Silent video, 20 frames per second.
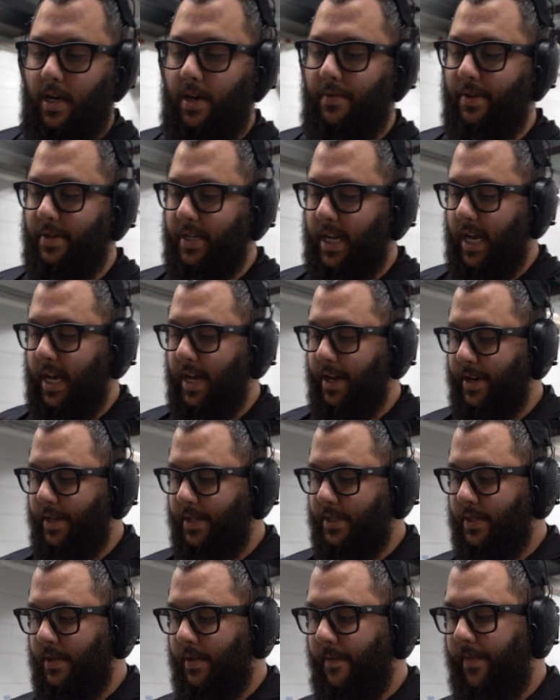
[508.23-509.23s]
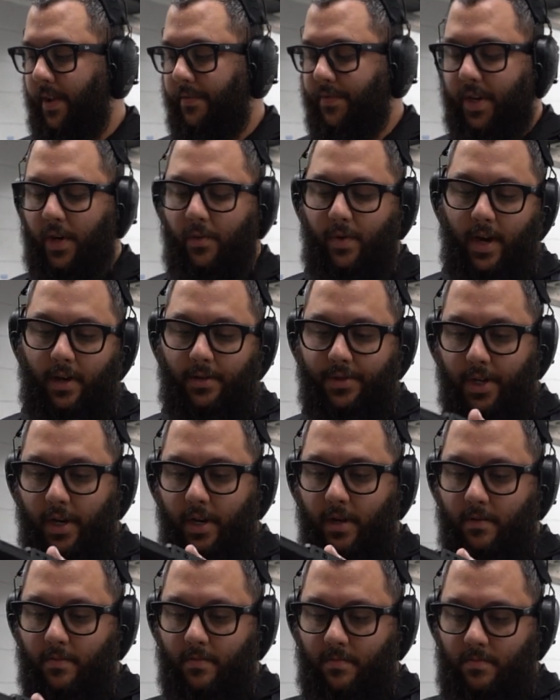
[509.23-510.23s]
This has 15 rounds in
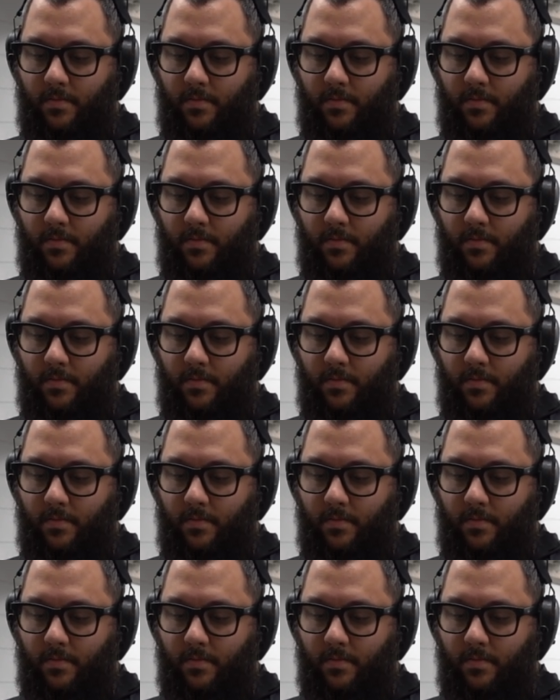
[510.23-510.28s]
it.